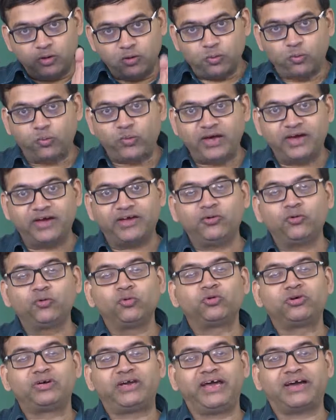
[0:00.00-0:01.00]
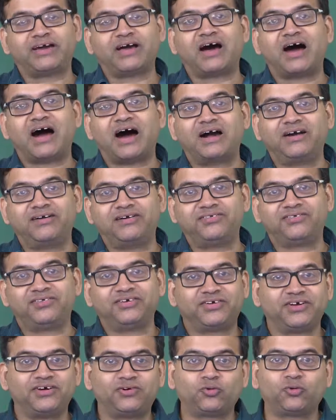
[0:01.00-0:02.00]
where you take a hard
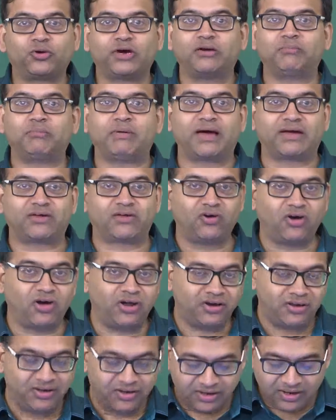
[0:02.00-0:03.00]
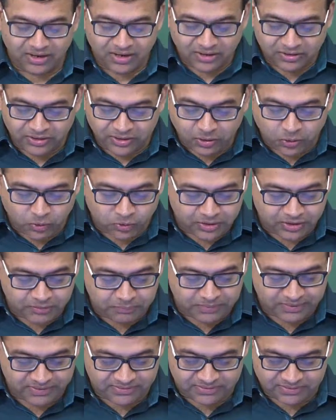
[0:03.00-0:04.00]
decision to get back your decoded
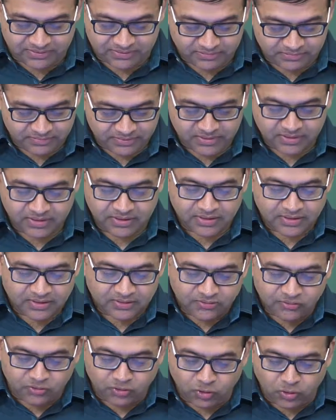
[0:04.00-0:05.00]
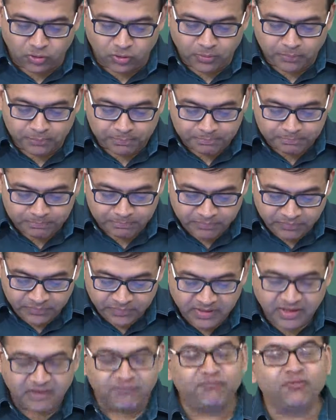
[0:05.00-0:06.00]
bits. So
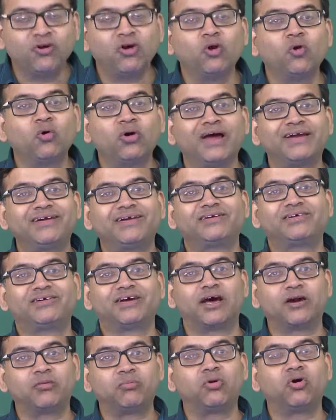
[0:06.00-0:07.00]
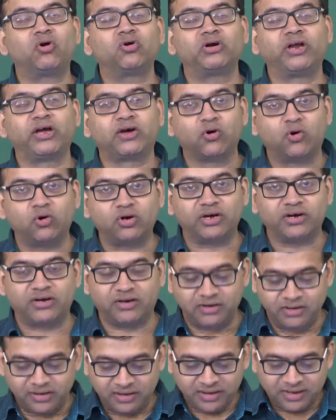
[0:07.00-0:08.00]
if you look at a turbo decoder,
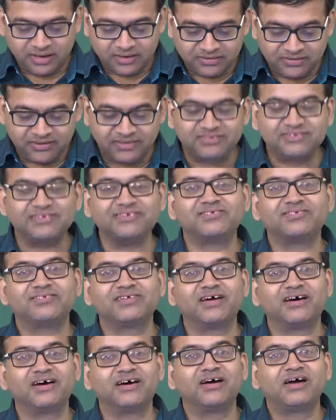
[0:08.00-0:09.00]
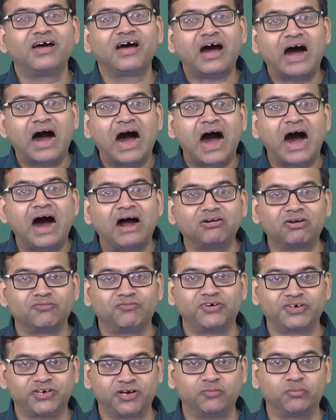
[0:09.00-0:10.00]
this is the heart of a
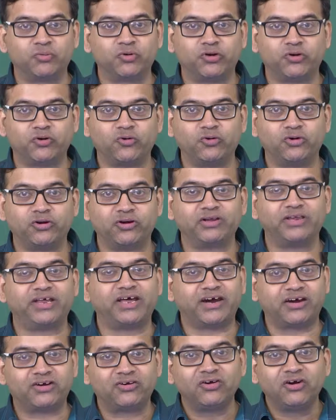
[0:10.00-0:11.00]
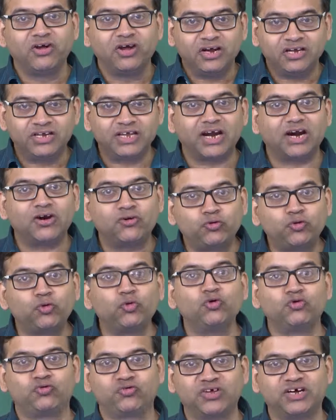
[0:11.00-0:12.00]
turbo decoder. There are two
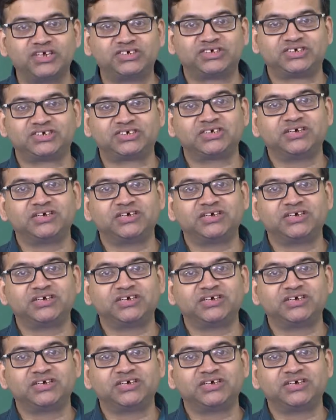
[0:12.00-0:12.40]
such